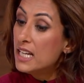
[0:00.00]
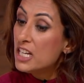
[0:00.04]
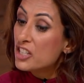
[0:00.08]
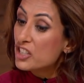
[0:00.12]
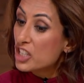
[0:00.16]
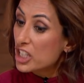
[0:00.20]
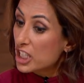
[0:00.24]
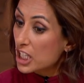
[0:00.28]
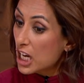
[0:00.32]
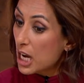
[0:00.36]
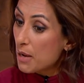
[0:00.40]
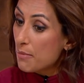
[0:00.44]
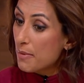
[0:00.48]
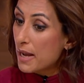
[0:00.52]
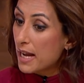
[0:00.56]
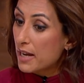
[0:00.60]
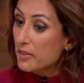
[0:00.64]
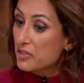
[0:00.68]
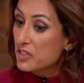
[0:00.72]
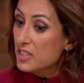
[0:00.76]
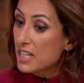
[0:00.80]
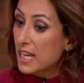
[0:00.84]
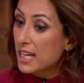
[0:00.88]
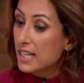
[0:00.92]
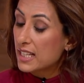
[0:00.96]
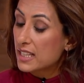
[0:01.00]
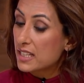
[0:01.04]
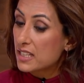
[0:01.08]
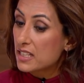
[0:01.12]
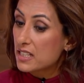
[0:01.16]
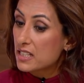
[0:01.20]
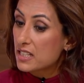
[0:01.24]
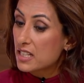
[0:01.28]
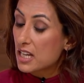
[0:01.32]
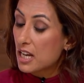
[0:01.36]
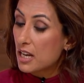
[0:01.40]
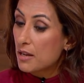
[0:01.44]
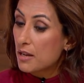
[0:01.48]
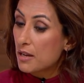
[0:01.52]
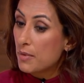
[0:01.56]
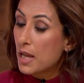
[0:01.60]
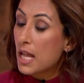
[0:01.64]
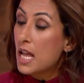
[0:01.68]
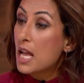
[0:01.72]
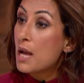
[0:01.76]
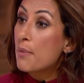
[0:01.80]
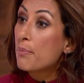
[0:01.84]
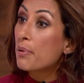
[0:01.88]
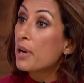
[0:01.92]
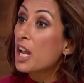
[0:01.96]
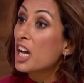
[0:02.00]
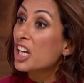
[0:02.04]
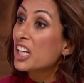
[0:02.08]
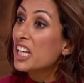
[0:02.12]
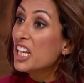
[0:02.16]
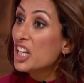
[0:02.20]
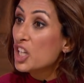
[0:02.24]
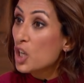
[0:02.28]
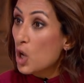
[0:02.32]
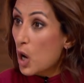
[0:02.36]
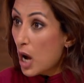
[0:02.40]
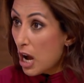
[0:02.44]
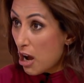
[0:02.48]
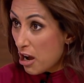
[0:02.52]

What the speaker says: She'd come out saying that plucking your